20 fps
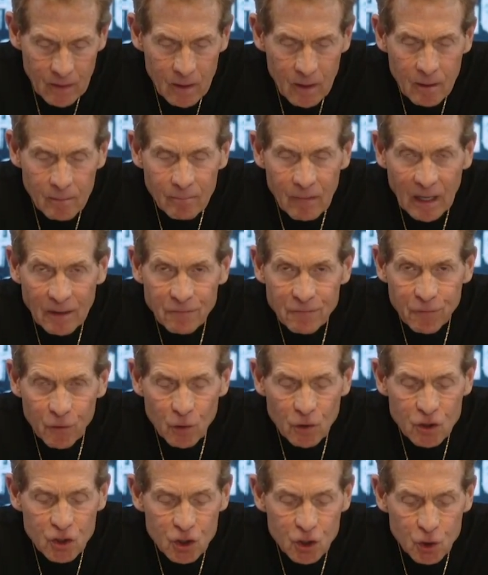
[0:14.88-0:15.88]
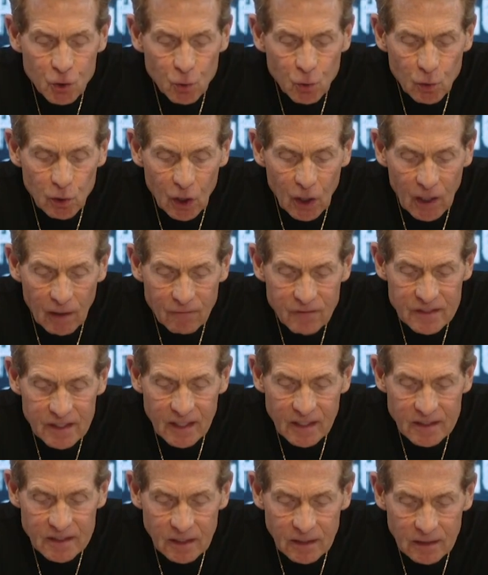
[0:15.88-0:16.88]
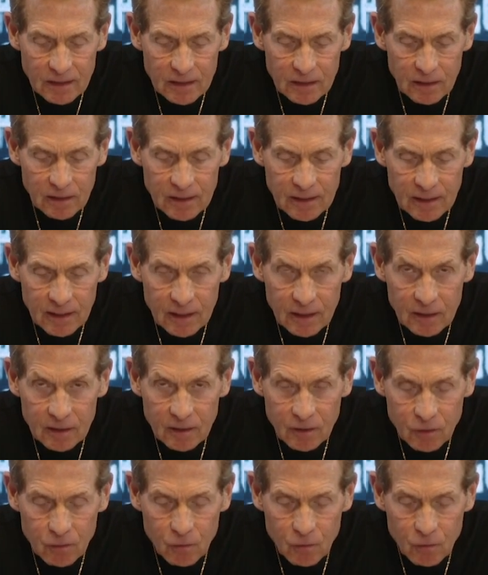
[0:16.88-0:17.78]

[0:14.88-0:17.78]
my first two loves as a little kid